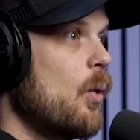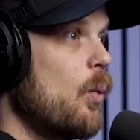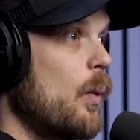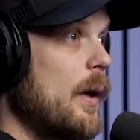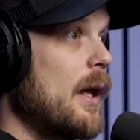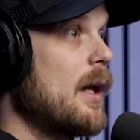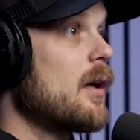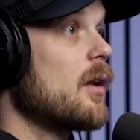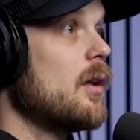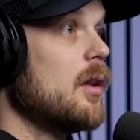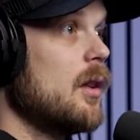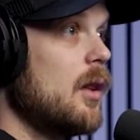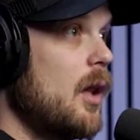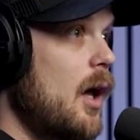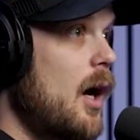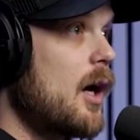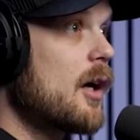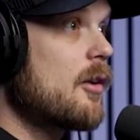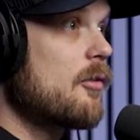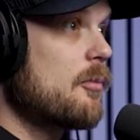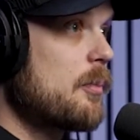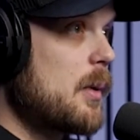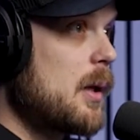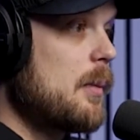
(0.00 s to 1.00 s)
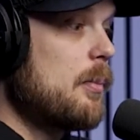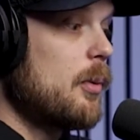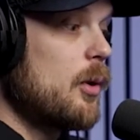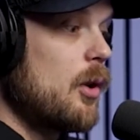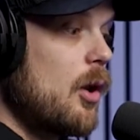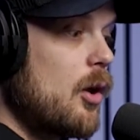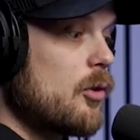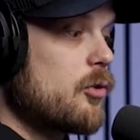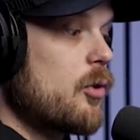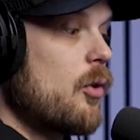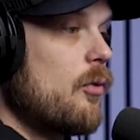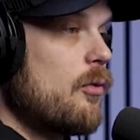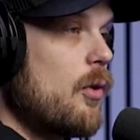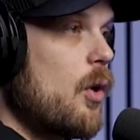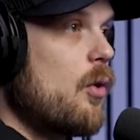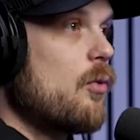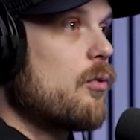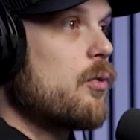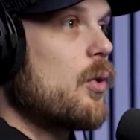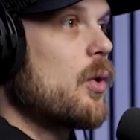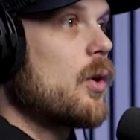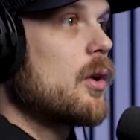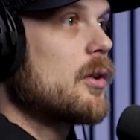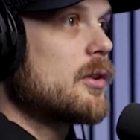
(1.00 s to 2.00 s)
We had a lot of people also
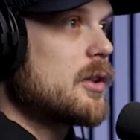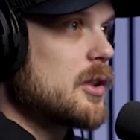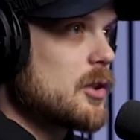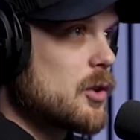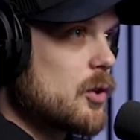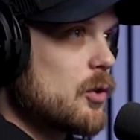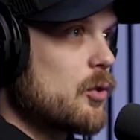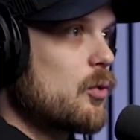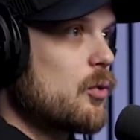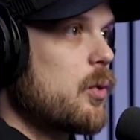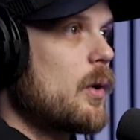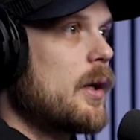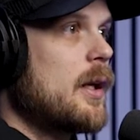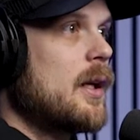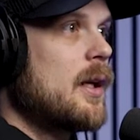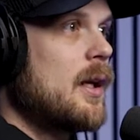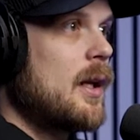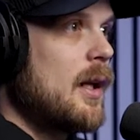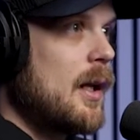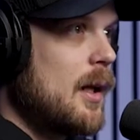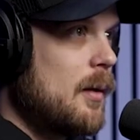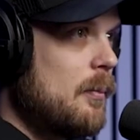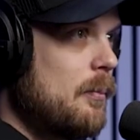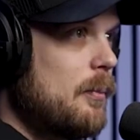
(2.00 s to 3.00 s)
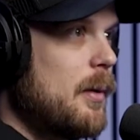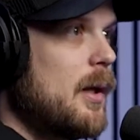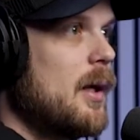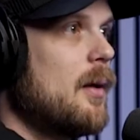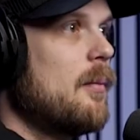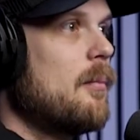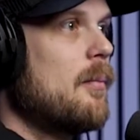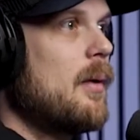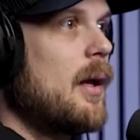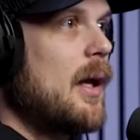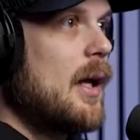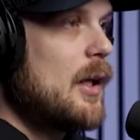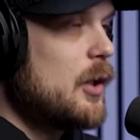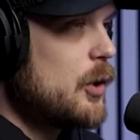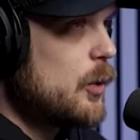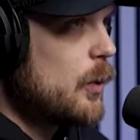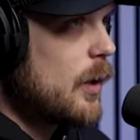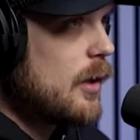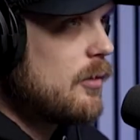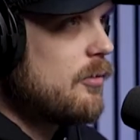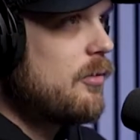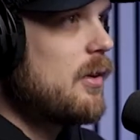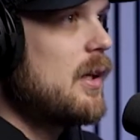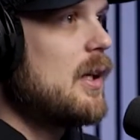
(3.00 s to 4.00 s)
vote for digital twin and BIM and
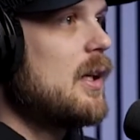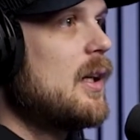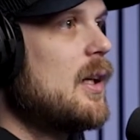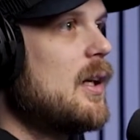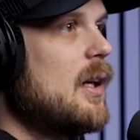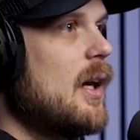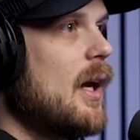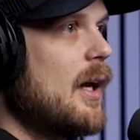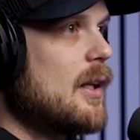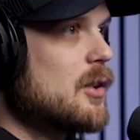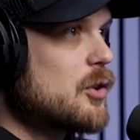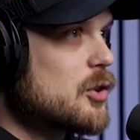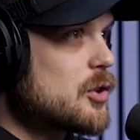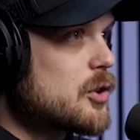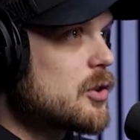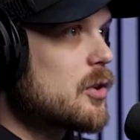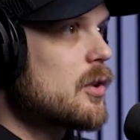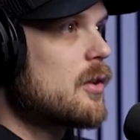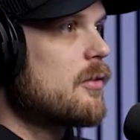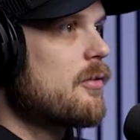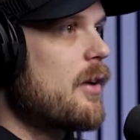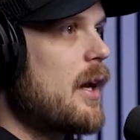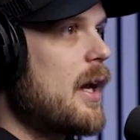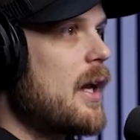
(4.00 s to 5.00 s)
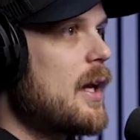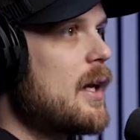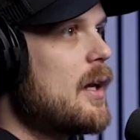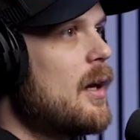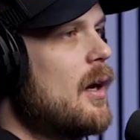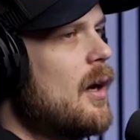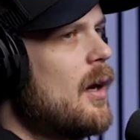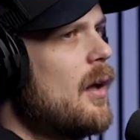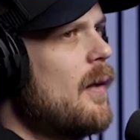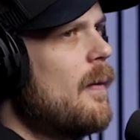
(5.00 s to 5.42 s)
UAV and survey.